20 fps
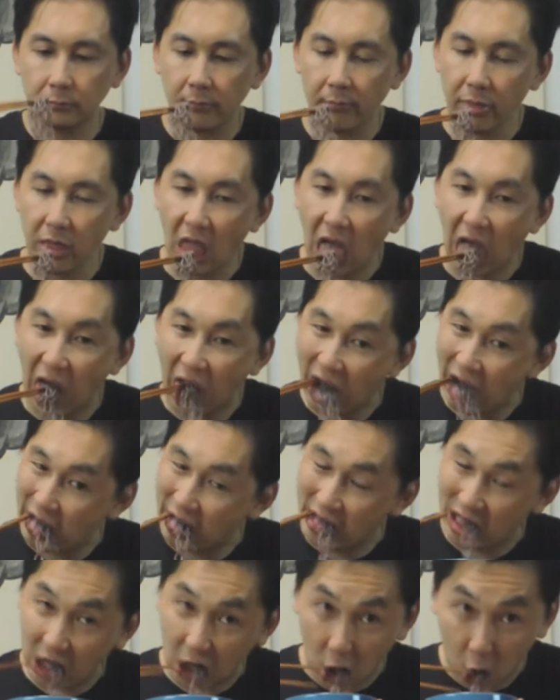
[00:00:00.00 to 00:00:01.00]
The taste
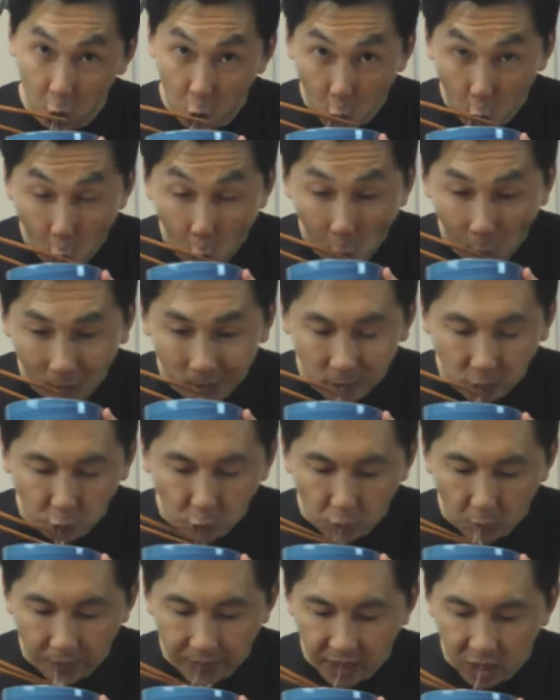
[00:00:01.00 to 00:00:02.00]
is too light.
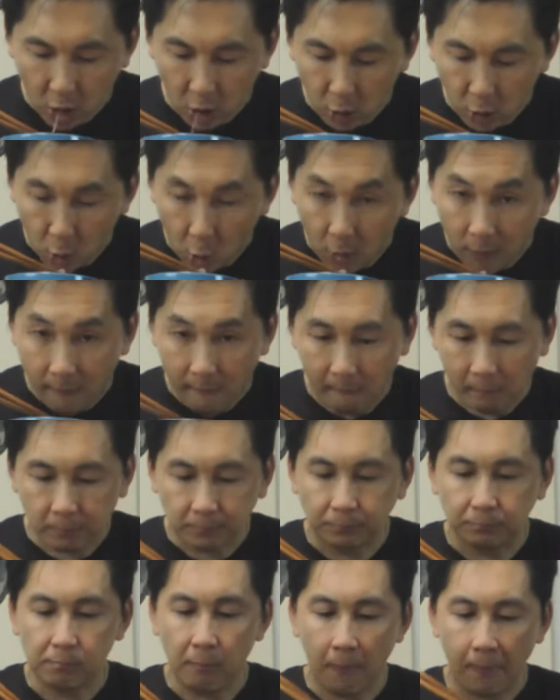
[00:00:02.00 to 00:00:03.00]
I almost
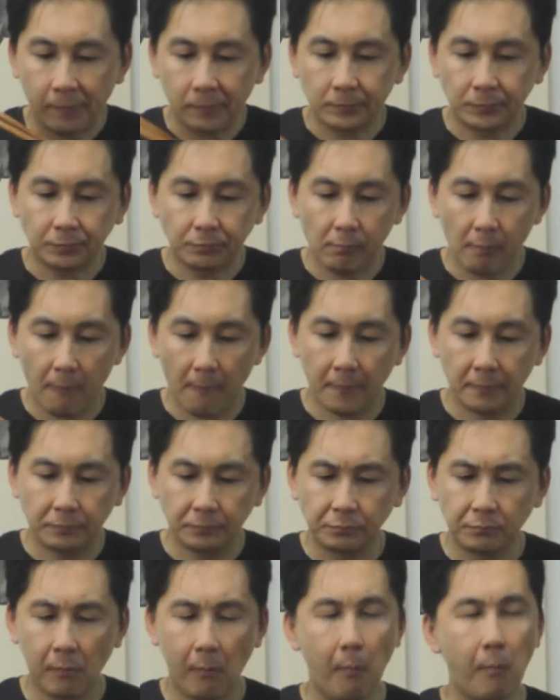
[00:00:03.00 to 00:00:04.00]
cannot taste the
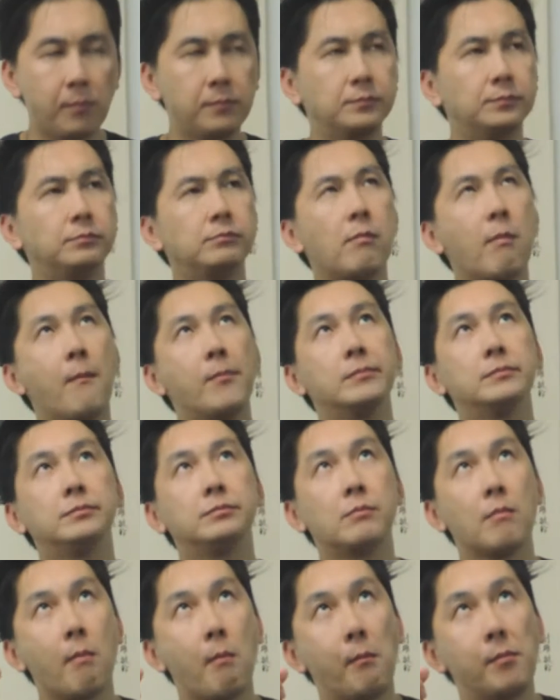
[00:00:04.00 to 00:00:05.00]
olive oil or
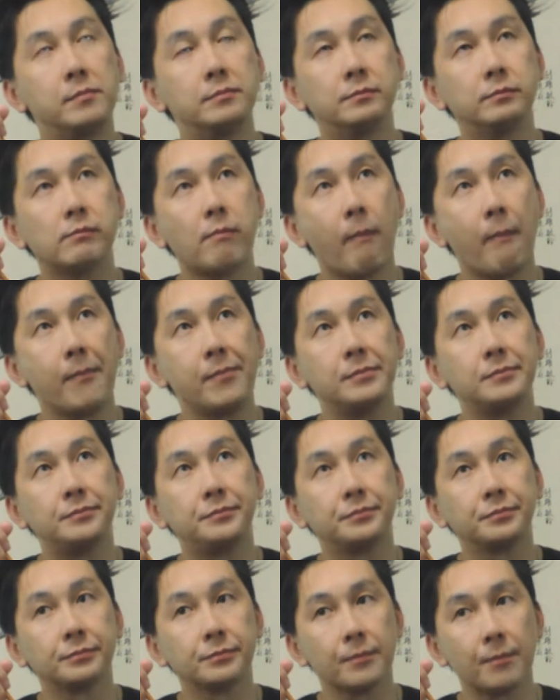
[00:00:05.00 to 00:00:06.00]
garlic in it.
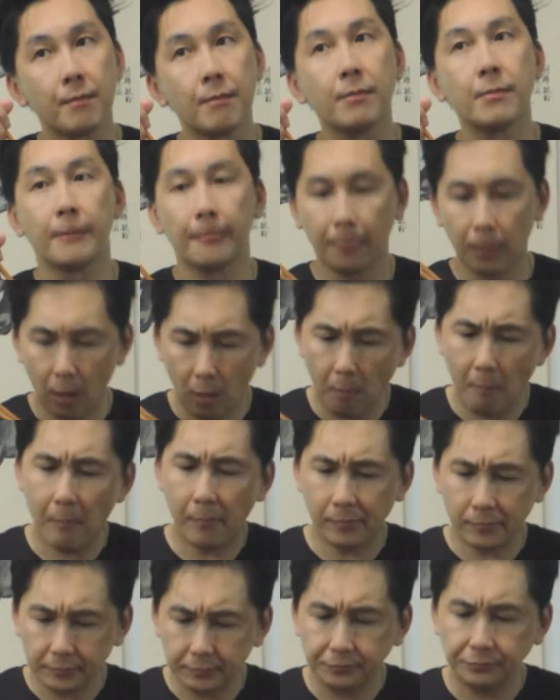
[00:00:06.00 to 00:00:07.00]
The texture in the
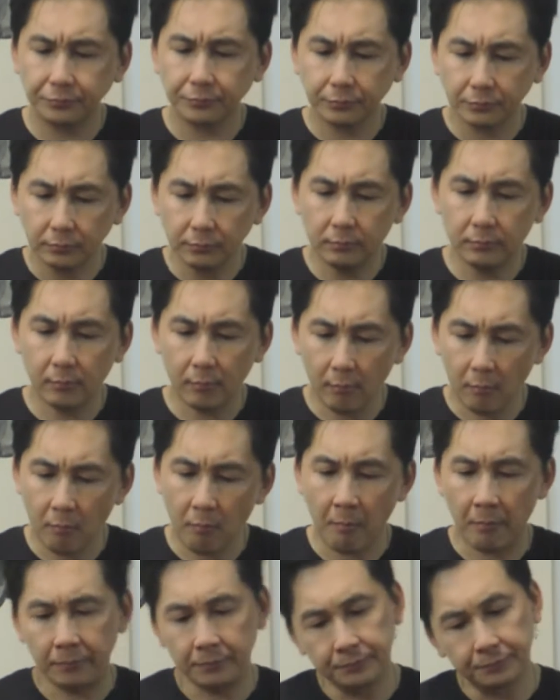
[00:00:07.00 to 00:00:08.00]
mouth is not
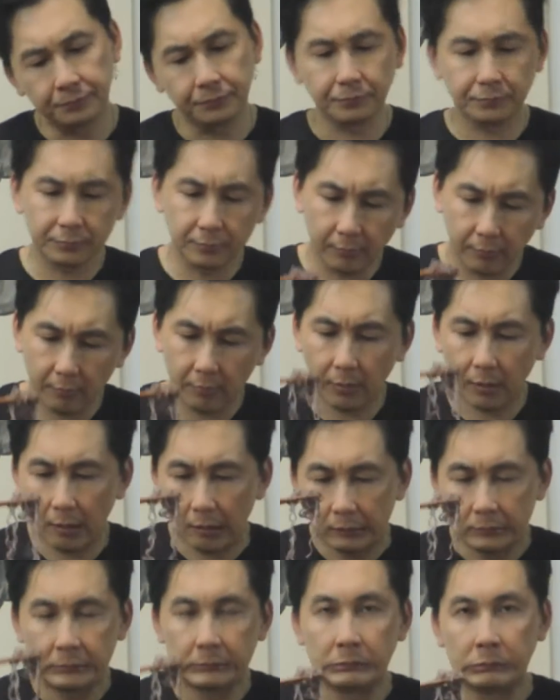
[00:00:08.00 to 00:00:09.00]
very exciting.
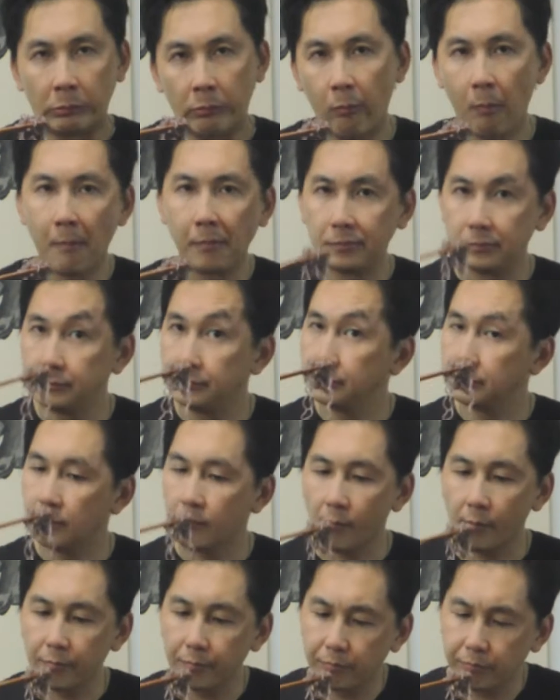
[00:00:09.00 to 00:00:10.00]
In terms of
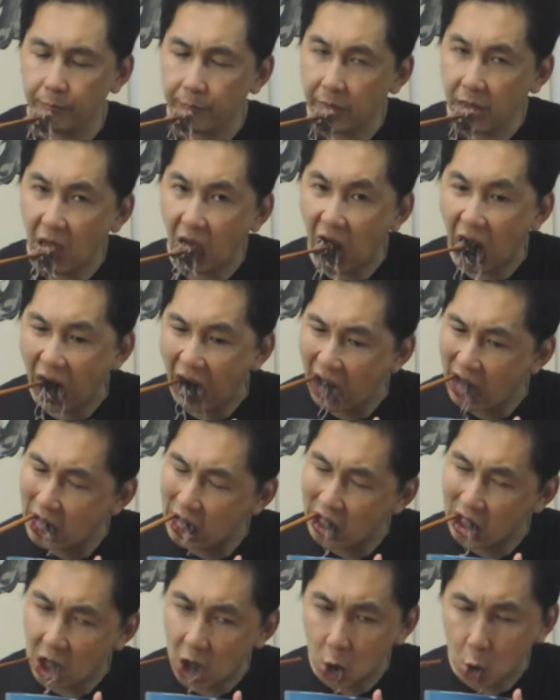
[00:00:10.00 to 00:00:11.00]
chewiness, it receives a
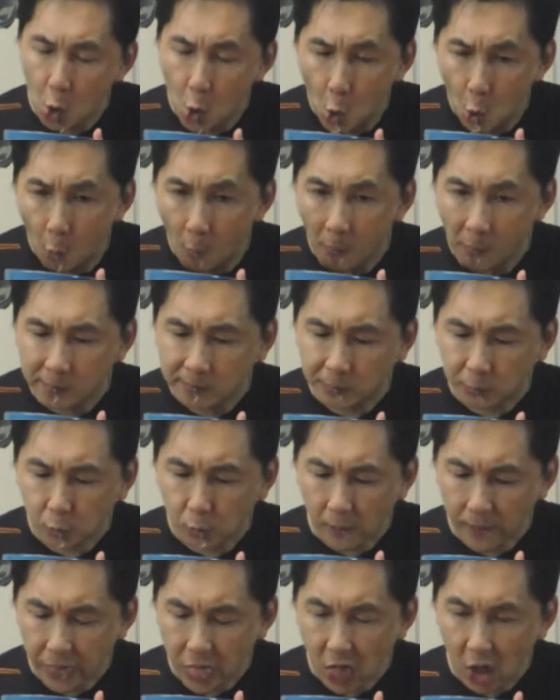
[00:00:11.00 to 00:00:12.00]
score of 3.
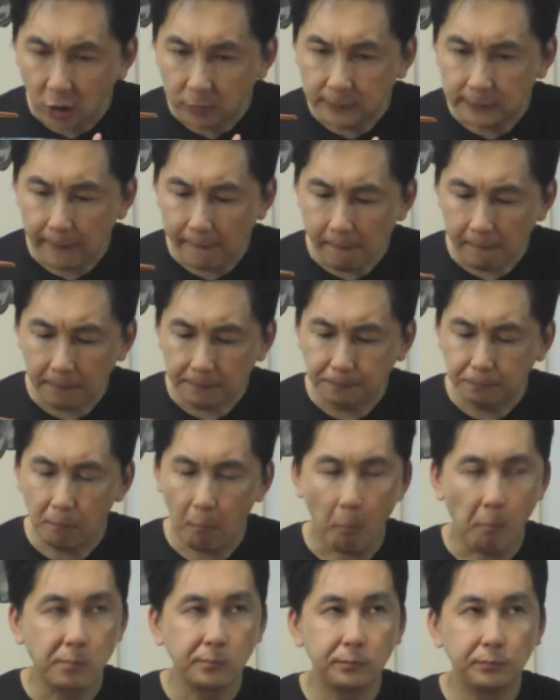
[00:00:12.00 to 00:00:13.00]
Very
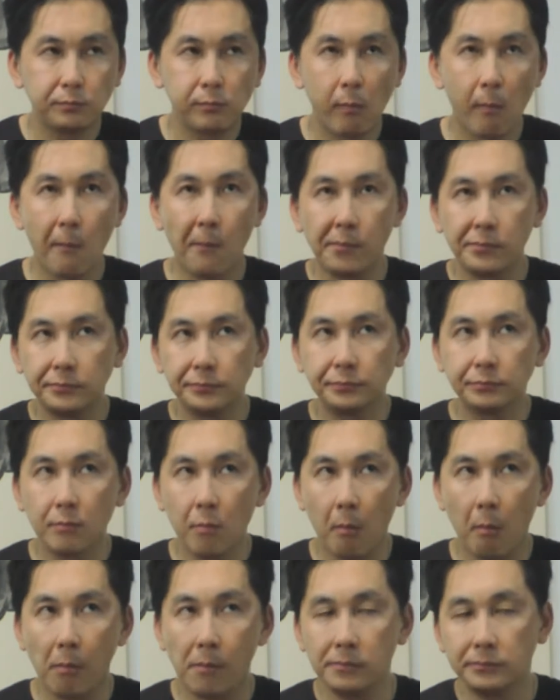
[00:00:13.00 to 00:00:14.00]
average.
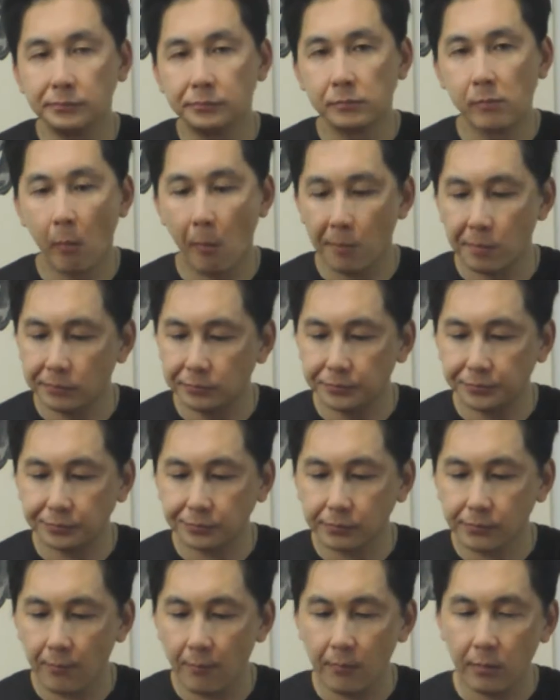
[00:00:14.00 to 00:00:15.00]
Okay, let's get to the
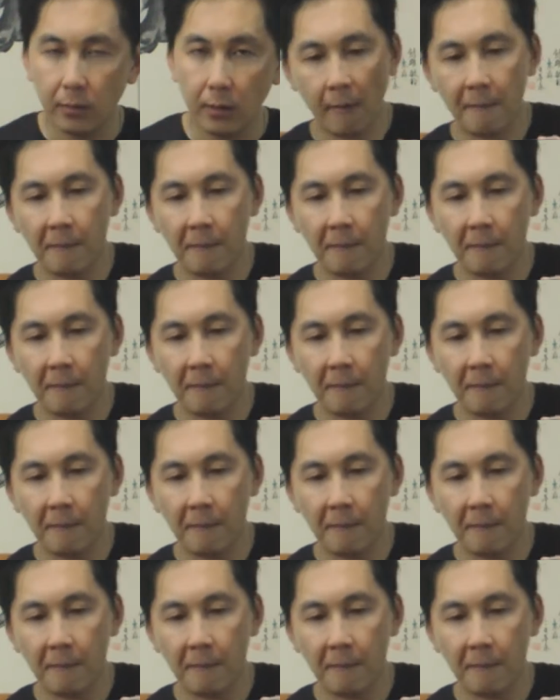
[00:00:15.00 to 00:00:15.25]
next one.